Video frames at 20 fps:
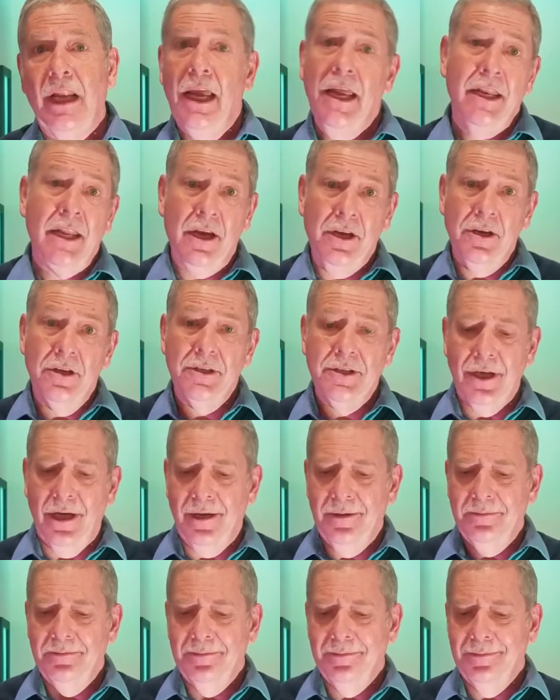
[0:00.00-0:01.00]
Now here's
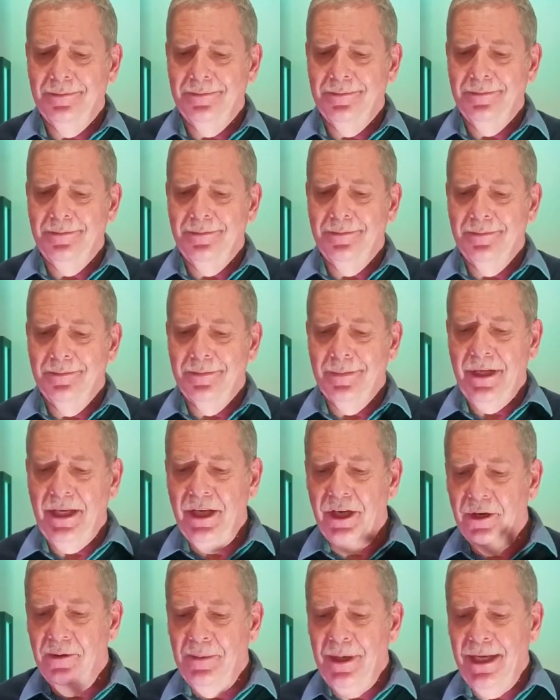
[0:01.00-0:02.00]
a
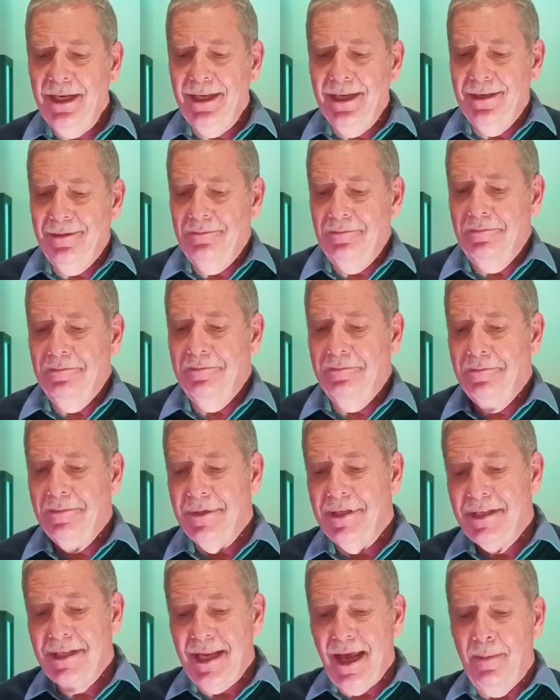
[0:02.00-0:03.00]
intermediate
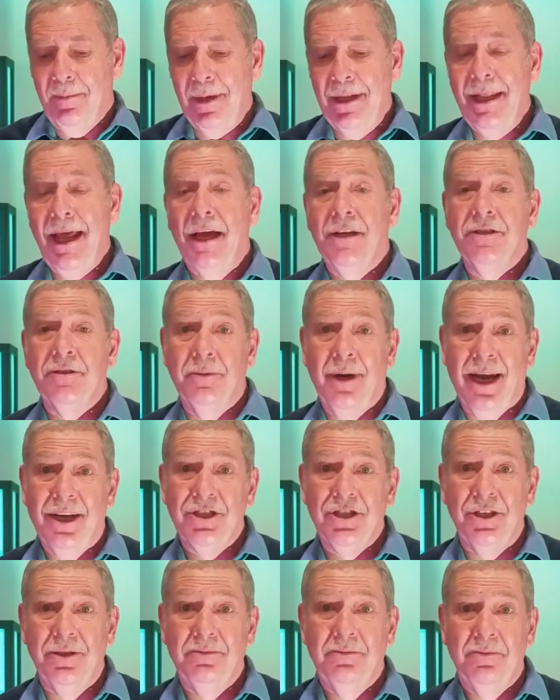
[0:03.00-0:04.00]
step in that
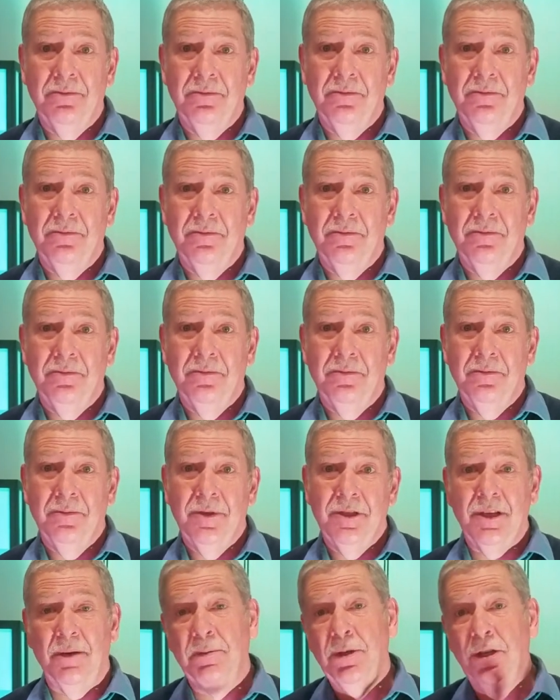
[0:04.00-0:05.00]
direction.
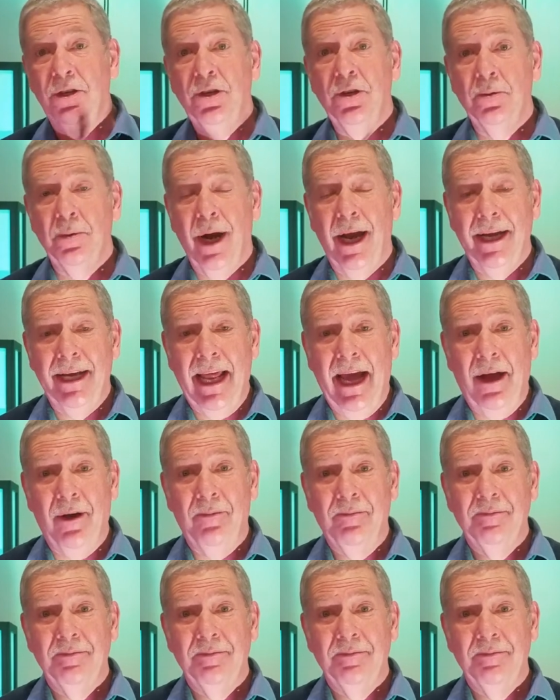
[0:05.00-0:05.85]
Something you can do right now.